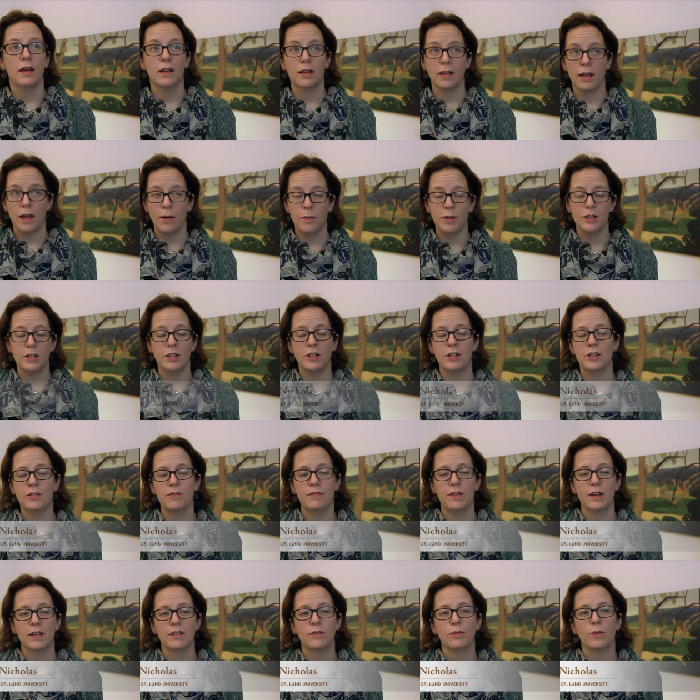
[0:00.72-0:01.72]
Climate change
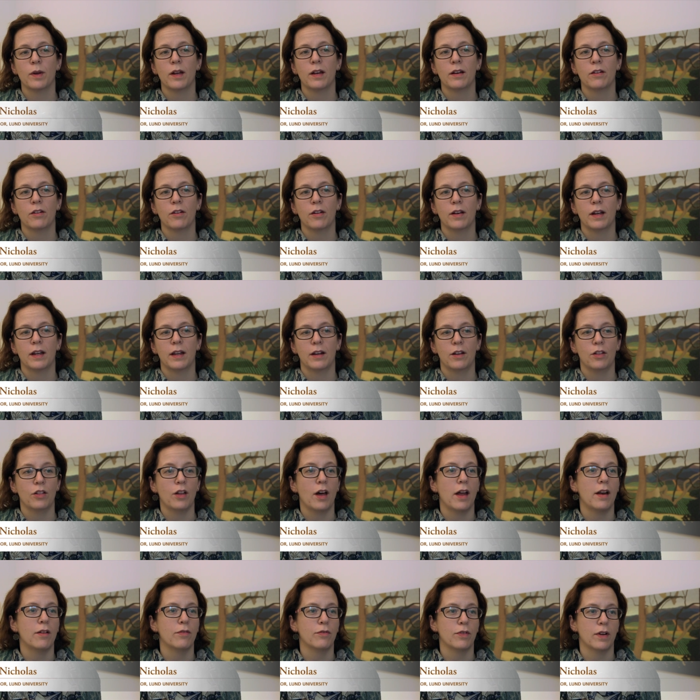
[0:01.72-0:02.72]
affects wine growing in a
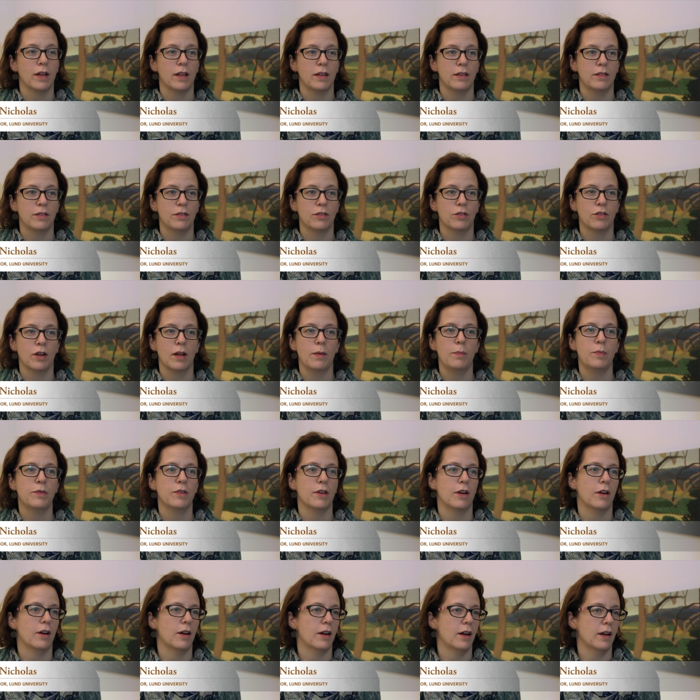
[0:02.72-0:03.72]
lot of ways. So grapes
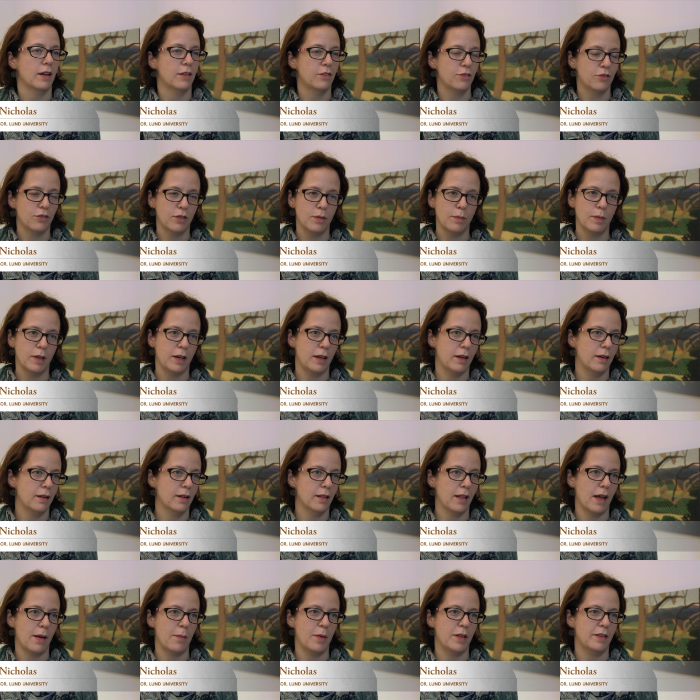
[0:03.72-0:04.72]
are extremely
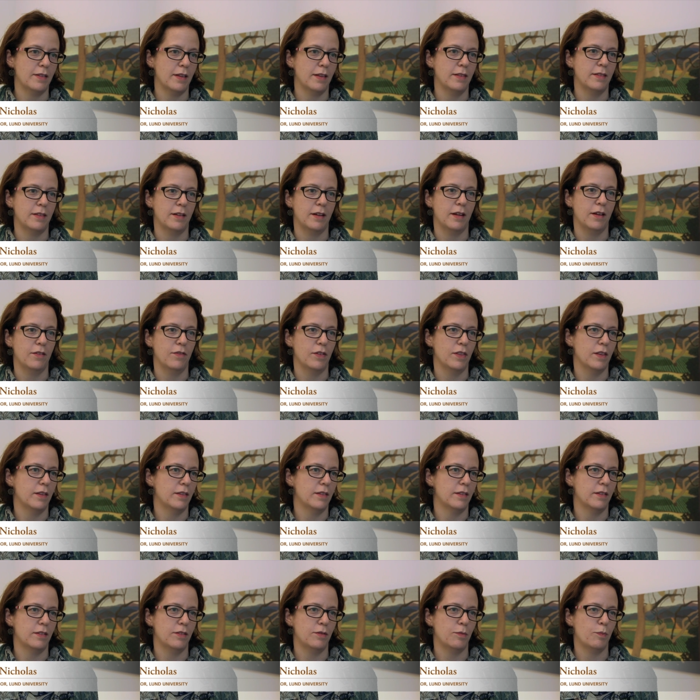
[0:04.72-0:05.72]
climate sensitive, and
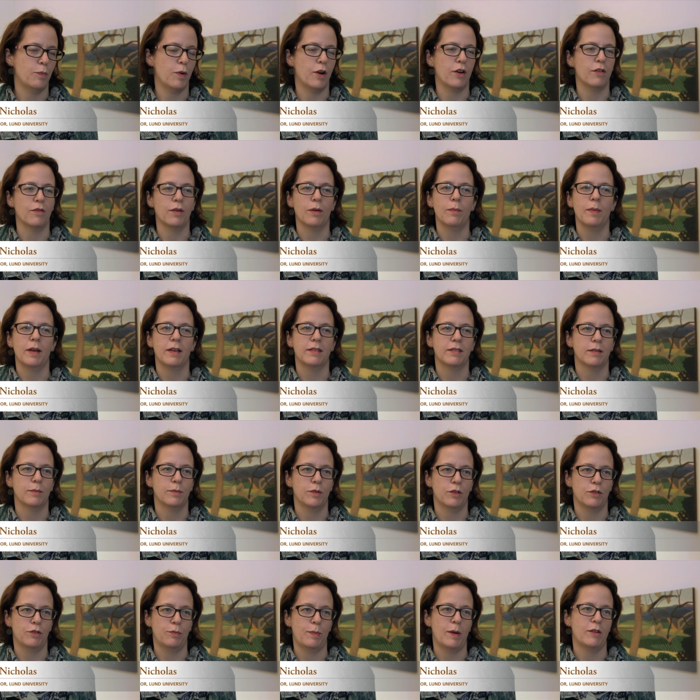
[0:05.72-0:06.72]
this is part of what makes
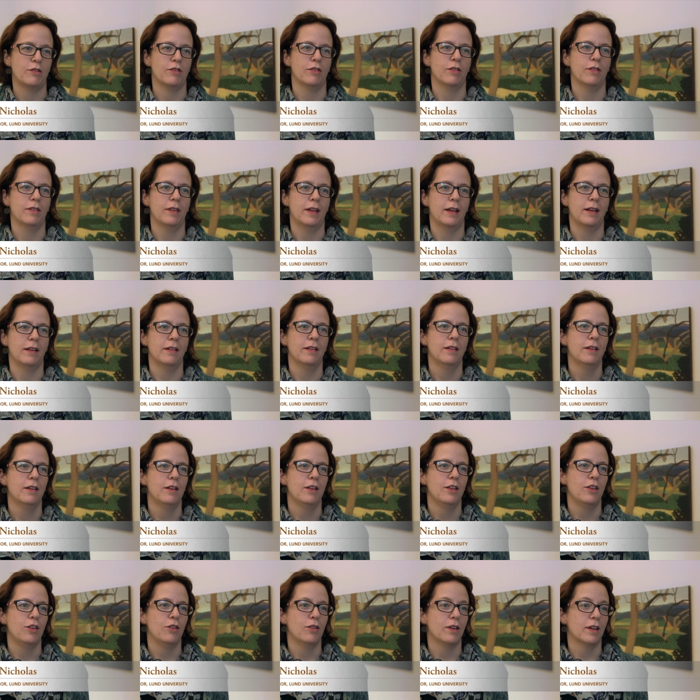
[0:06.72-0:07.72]
them so special that
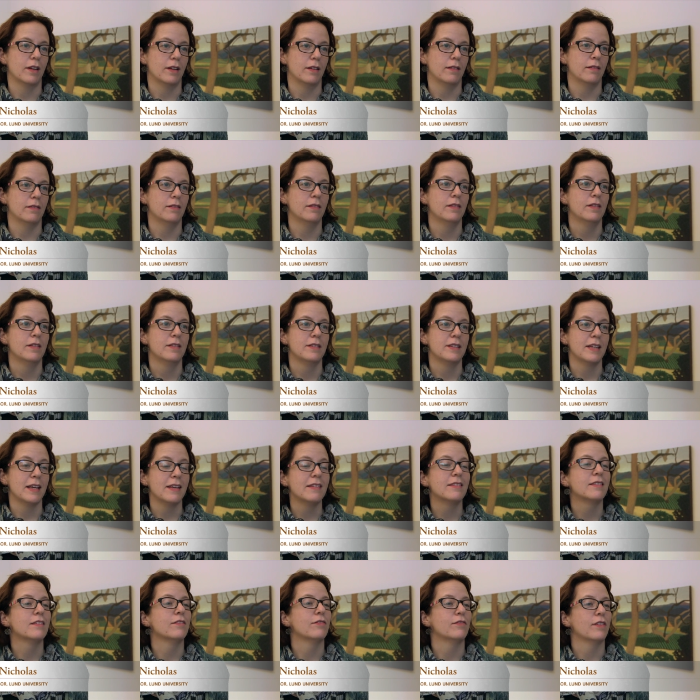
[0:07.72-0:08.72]
you can
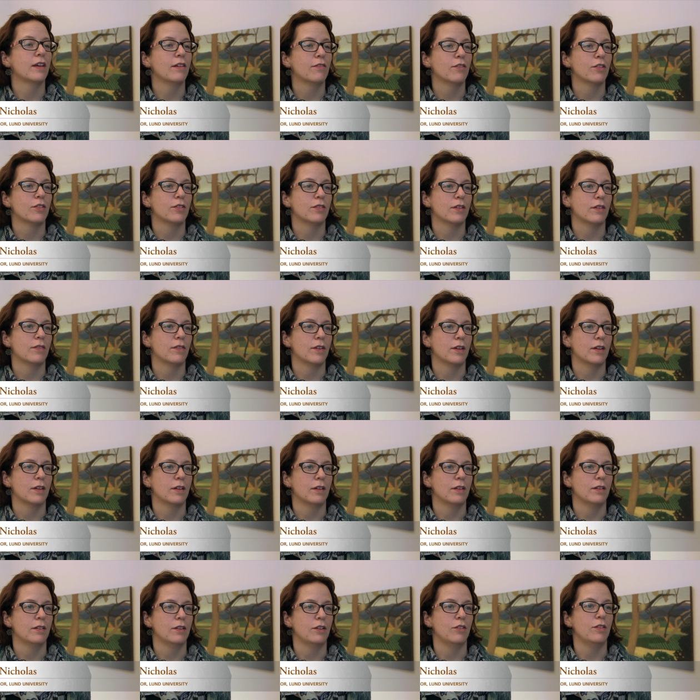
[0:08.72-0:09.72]
taste the flavors of
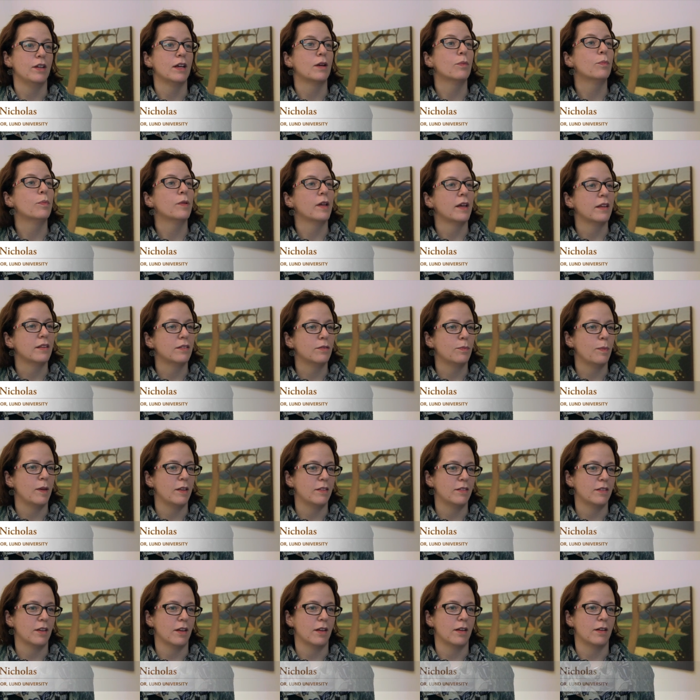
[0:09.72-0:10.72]
a unique place
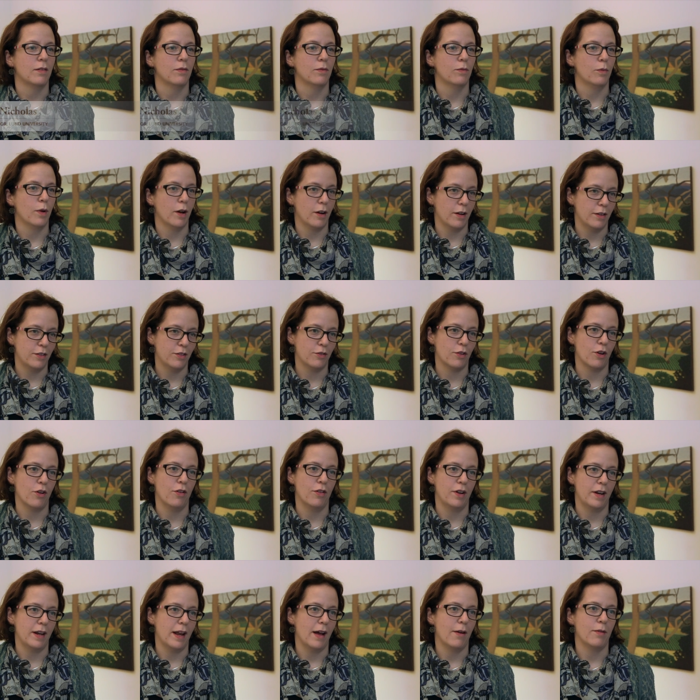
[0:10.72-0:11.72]
based on where it's
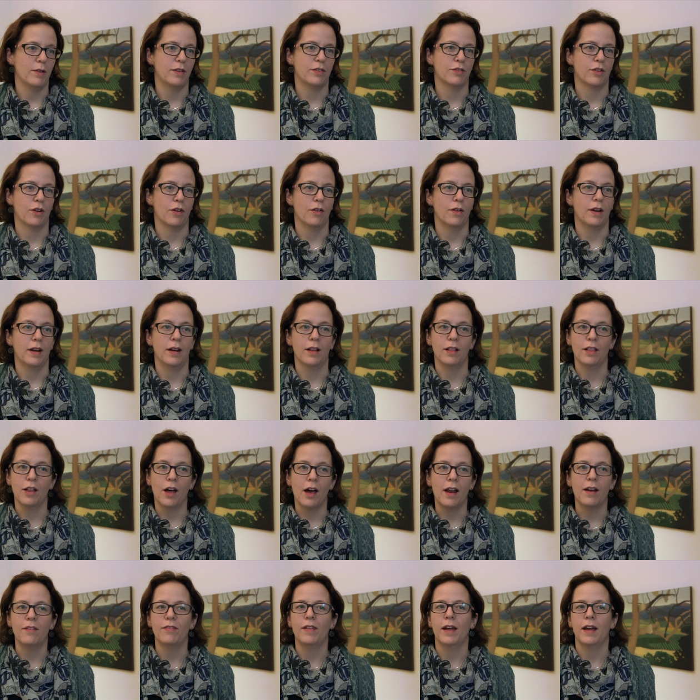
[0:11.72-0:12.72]
grown and how it's grown. And a
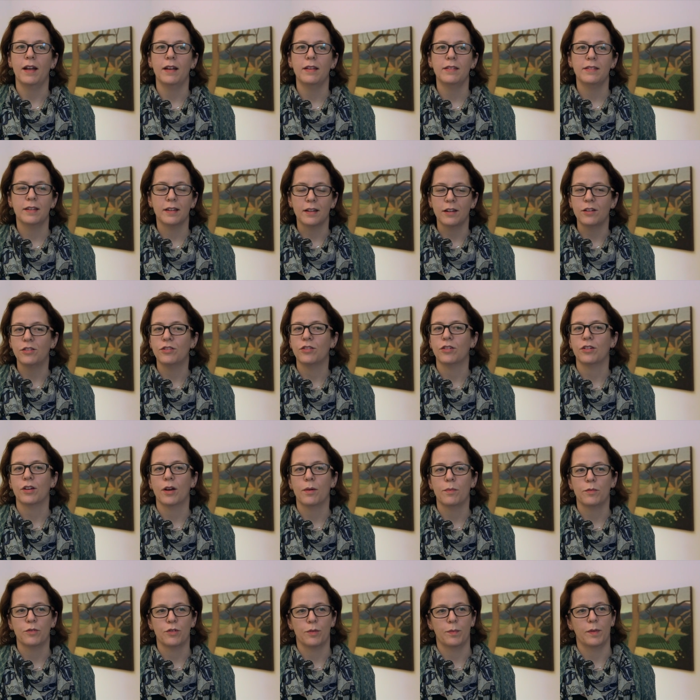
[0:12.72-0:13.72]
lot of that signature
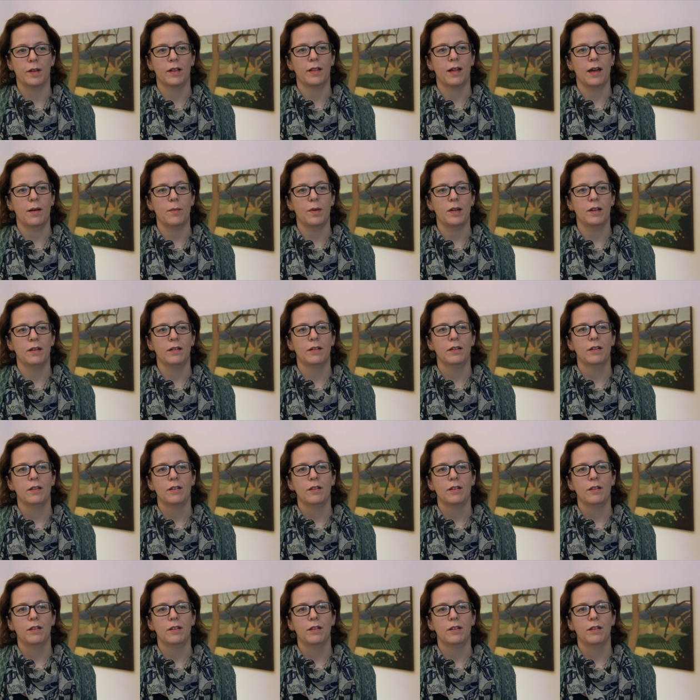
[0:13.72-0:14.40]
comes from the climate.